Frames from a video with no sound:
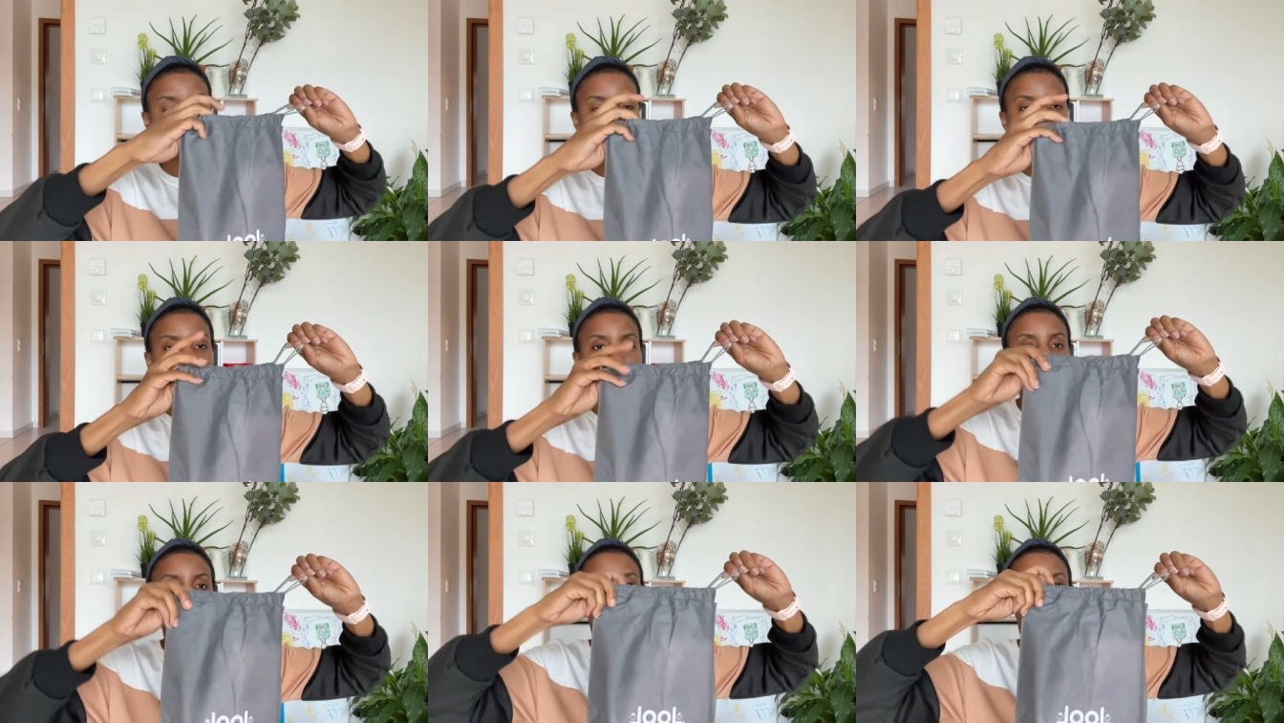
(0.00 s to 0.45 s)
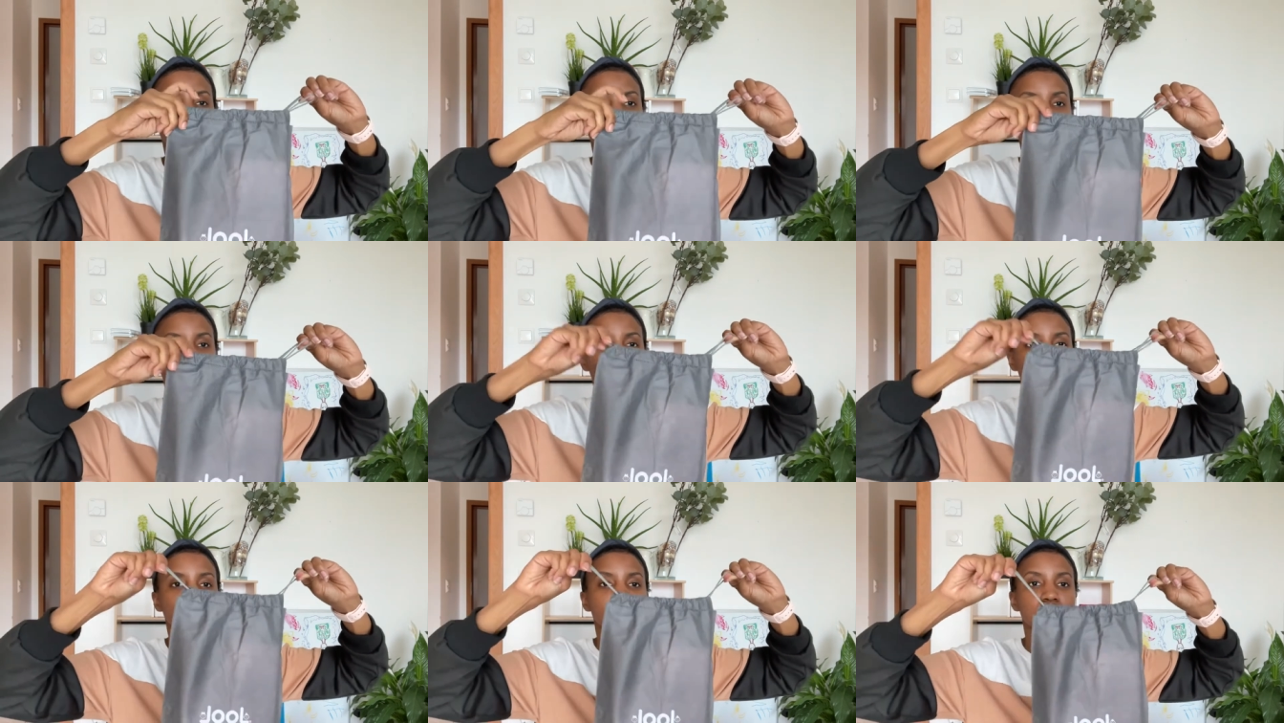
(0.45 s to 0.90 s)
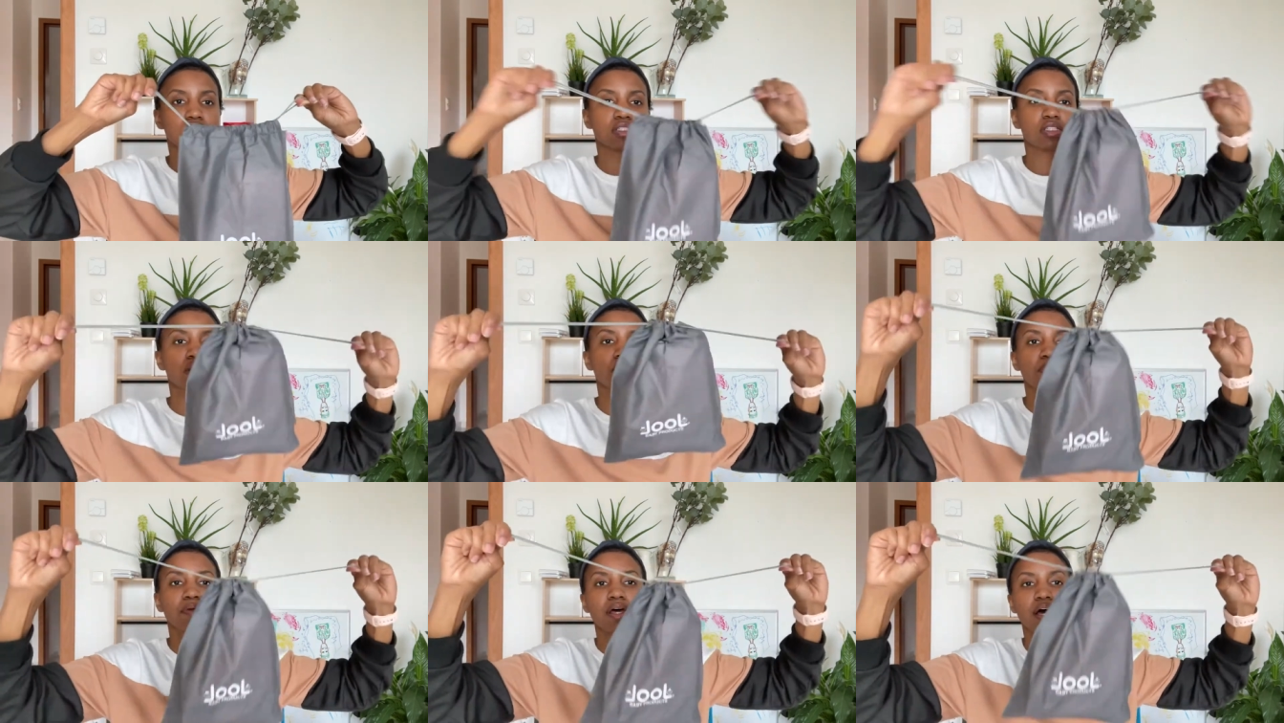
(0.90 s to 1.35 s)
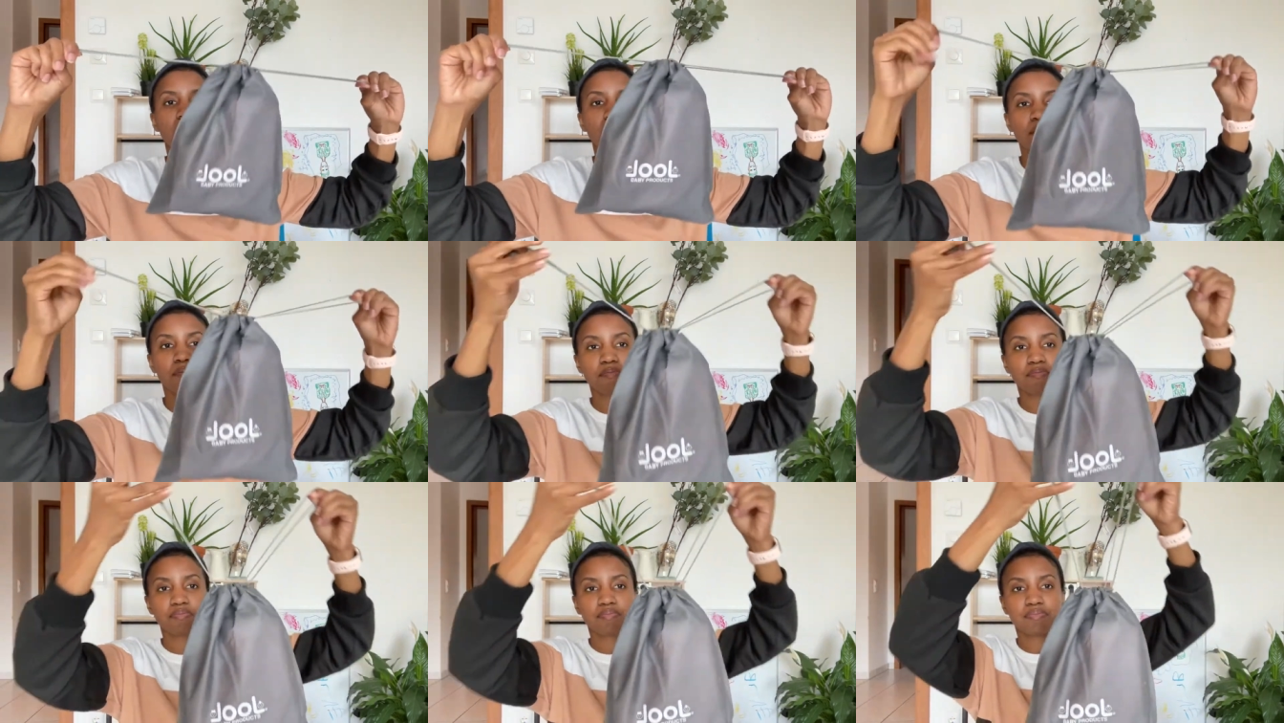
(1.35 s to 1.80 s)
And you just zip it
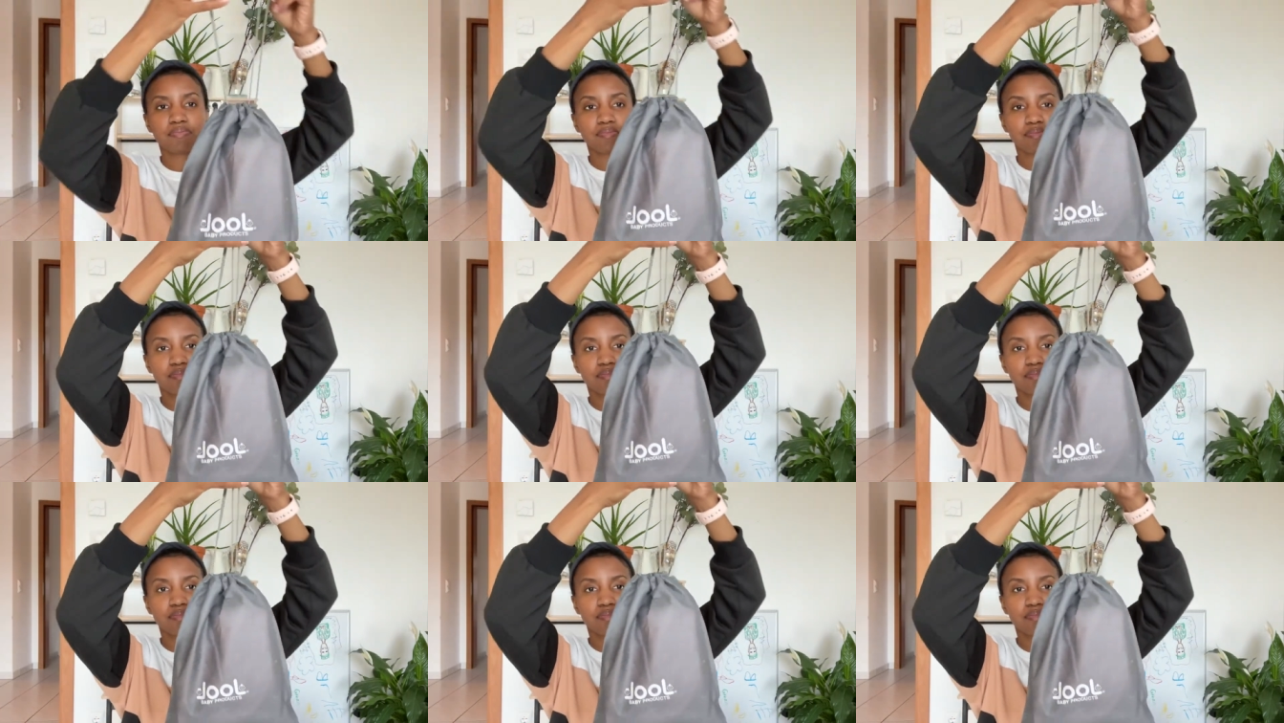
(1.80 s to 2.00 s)
up.